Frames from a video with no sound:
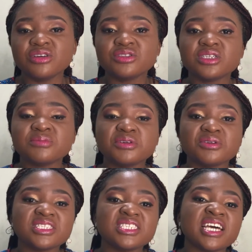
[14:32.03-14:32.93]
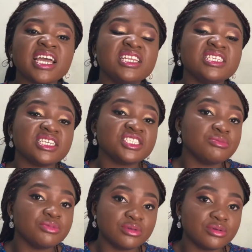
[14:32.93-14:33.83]
Not just because it's highly
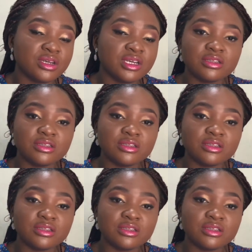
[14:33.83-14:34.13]
searchable,